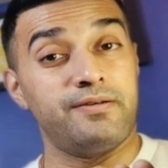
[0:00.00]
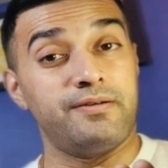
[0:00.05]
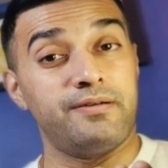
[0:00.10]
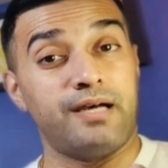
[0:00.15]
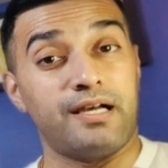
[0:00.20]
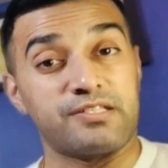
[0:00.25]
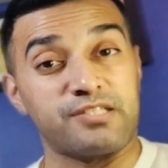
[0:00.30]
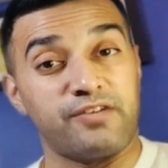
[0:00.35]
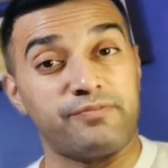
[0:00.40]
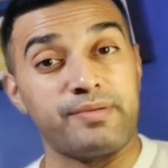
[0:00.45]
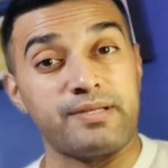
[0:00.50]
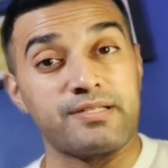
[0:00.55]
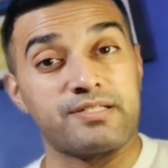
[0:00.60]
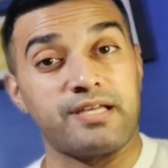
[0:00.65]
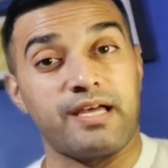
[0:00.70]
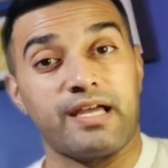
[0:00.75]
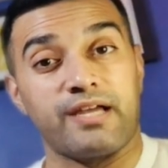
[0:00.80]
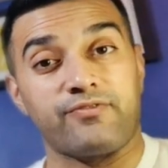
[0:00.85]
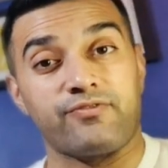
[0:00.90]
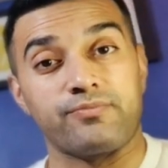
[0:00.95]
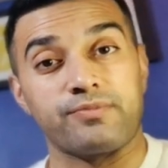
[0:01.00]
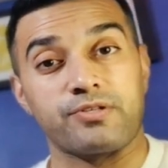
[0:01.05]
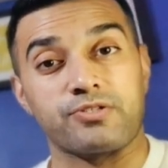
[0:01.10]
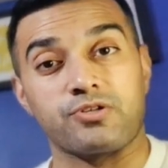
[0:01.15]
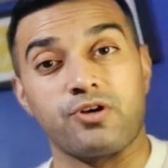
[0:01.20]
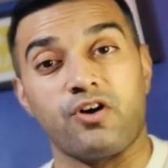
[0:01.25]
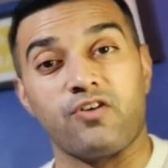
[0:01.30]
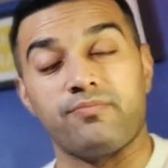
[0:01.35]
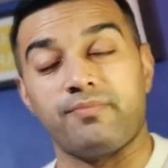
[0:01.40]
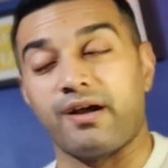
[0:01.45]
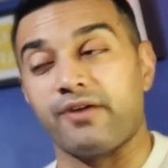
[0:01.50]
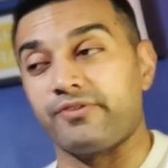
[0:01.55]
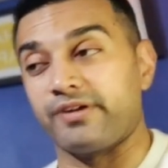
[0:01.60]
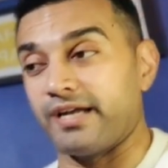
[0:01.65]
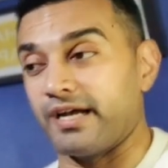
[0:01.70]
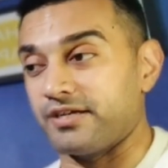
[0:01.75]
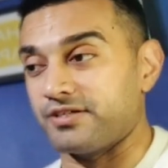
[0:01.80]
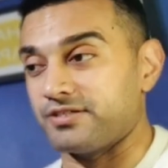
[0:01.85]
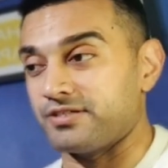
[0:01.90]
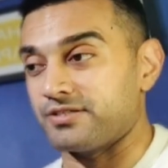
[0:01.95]
as I've been saying from the start of my
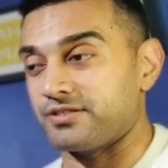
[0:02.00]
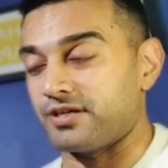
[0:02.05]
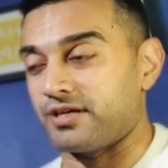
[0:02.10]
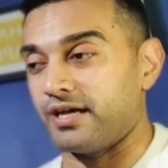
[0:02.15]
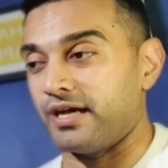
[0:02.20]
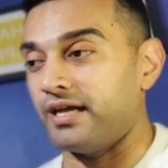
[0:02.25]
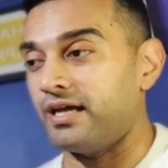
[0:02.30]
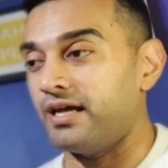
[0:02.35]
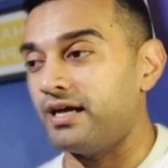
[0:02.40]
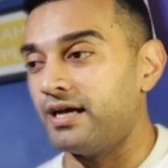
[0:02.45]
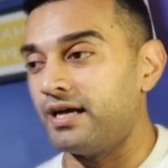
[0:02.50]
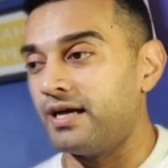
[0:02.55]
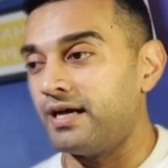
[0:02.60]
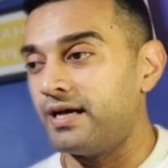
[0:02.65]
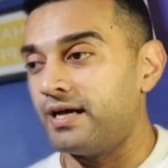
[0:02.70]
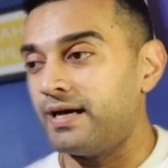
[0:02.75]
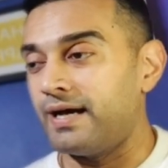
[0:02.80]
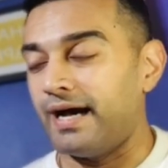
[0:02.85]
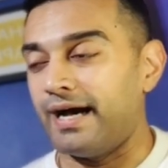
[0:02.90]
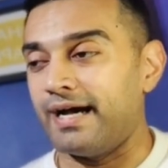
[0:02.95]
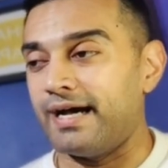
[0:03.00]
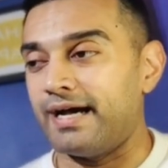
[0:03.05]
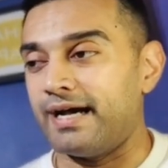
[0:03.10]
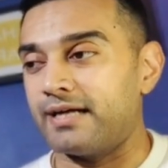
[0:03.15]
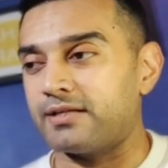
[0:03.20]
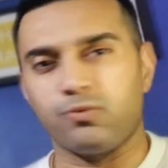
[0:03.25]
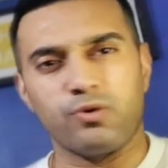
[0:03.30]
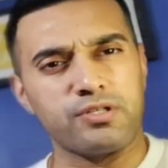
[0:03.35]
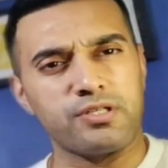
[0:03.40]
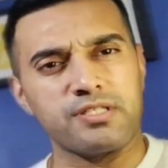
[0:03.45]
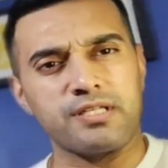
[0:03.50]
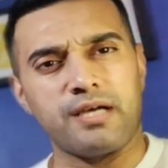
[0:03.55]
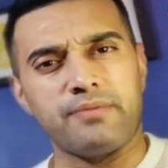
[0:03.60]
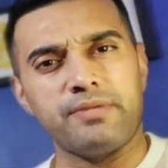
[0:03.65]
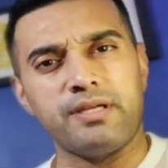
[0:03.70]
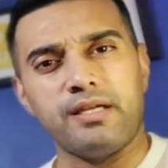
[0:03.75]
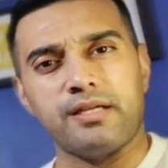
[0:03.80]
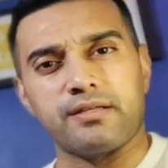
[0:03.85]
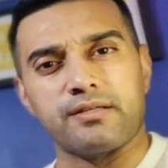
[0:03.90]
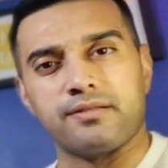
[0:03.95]
reactions, okay? And what does that
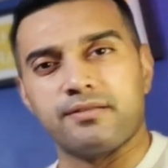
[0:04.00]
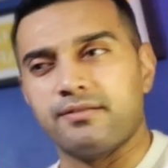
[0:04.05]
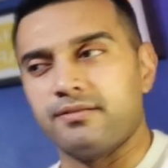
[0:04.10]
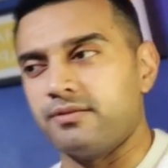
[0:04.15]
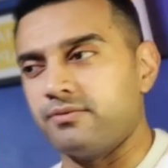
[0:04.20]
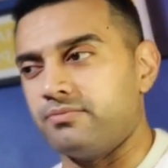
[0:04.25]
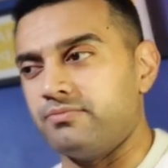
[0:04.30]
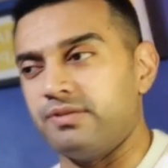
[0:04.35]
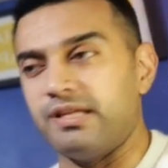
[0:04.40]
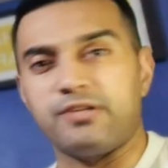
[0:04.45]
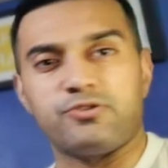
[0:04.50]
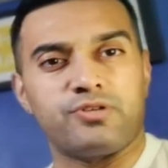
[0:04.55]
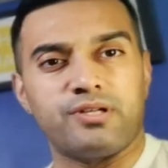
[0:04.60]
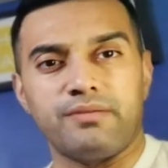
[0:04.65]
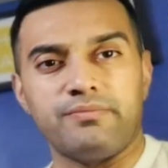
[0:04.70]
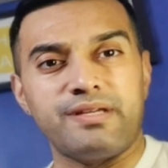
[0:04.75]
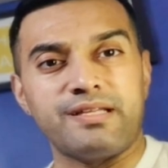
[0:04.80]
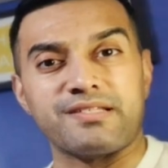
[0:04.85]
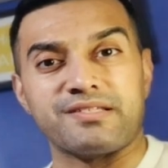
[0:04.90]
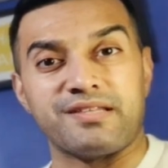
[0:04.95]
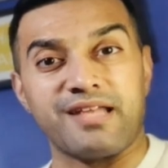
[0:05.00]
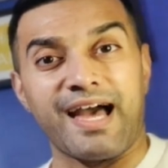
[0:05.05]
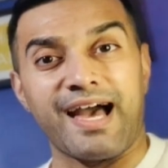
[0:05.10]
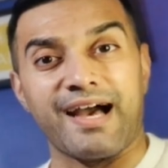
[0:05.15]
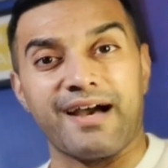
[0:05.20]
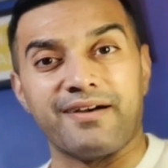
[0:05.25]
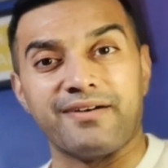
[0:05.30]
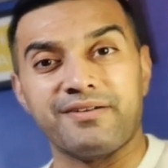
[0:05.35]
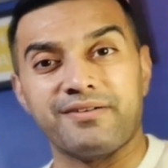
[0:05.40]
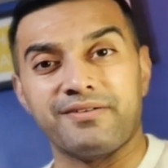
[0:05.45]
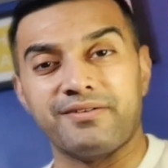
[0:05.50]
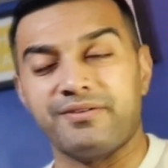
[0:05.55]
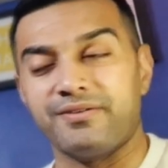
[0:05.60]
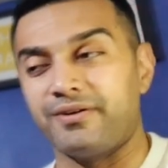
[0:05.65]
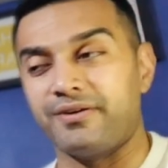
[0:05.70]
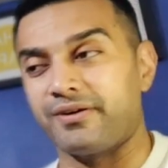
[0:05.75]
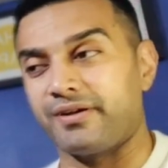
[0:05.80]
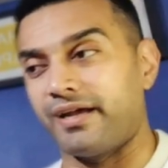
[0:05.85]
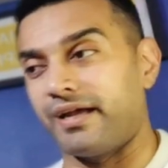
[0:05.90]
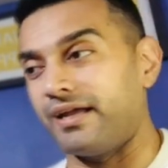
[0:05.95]
mean? It literally means that,
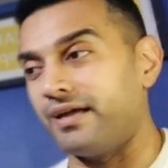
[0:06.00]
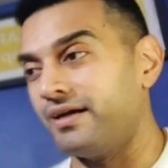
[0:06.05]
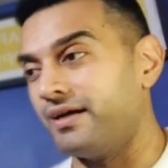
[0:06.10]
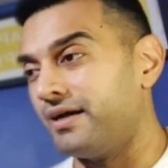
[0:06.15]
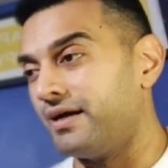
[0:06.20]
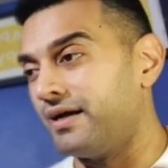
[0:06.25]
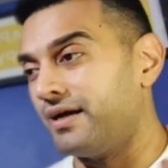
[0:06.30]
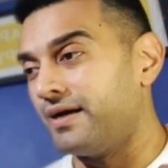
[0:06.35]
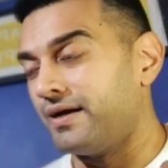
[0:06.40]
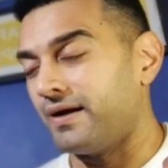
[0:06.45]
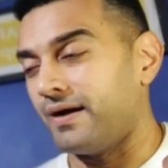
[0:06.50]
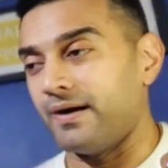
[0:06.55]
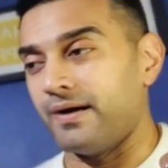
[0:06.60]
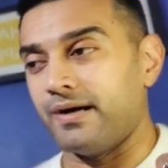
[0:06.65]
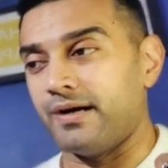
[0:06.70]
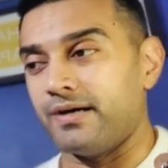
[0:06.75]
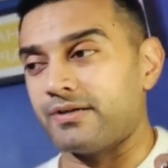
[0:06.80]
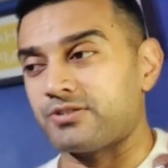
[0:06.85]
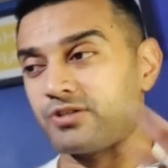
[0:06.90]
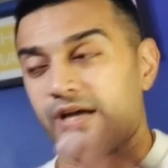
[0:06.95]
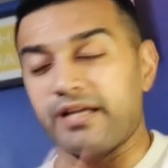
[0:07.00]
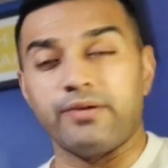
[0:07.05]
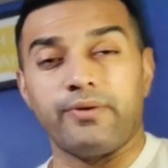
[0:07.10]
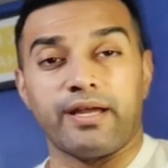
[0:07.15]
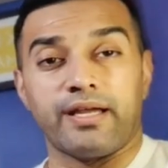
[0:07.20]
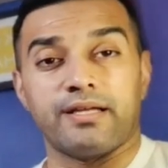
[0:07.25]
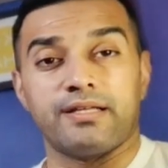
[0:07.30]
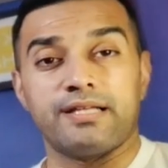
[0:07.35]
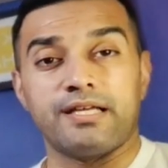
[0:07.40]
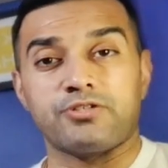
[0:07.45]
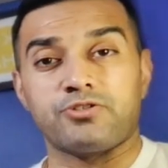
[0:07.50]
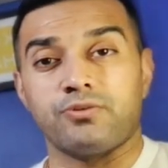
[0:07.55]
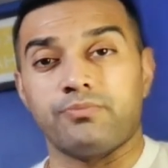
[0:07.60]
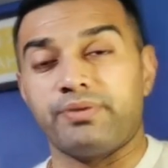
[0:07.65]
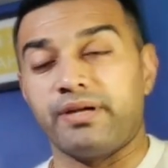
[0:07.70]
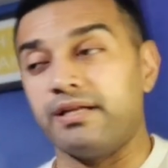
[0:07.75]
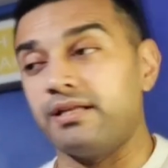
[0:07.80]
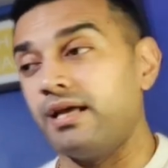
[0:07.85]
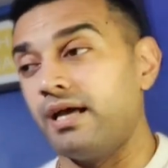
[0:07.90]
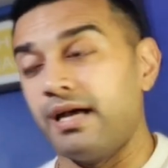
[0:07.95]
okay? Uh, so anyway, let's
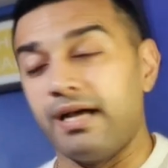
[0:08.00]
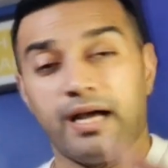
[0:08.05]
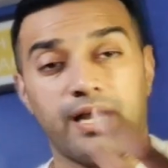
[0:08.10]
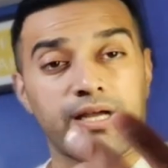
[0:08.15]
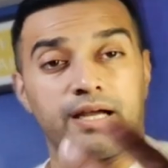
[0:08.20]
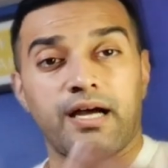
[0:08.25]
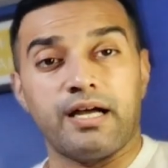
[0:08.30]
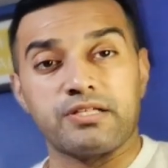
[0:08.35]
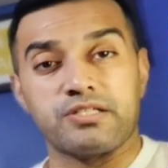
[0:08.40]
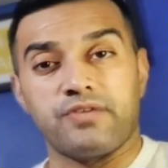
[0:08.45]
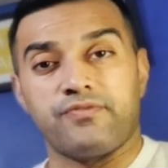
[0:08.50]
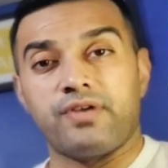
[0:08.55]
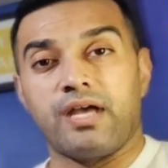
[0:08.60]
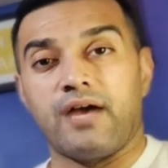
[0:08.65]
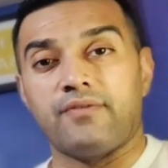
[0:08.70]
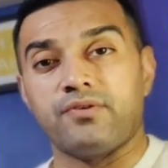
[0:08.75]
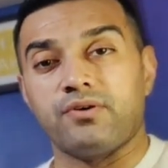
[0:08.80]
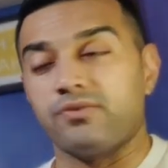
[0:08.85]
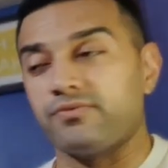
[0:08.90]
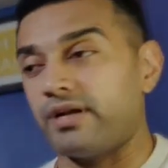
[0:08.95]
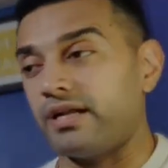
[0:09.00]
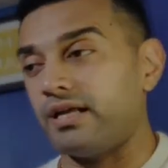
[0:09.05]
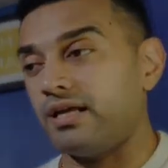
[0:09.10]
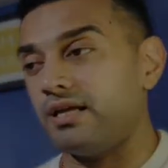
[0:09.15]
jump in. And guys, if you haven't already,